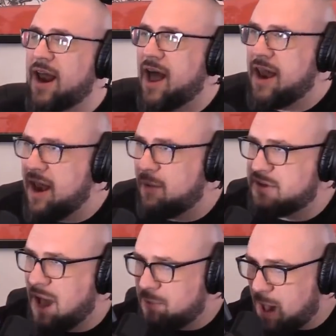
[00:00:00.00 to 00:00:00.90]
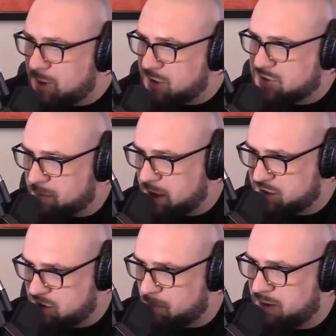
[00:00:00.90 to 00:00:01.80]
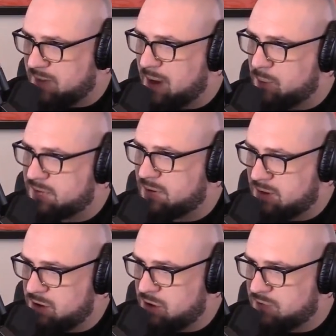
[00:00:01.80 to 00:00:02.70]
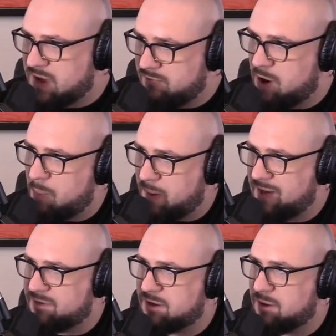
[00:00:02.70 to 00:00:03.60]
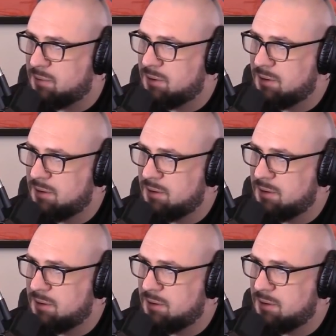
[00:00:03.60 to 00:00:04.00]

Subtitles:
Right, and then I'm gonna stop you there. With you've given up, haven't you?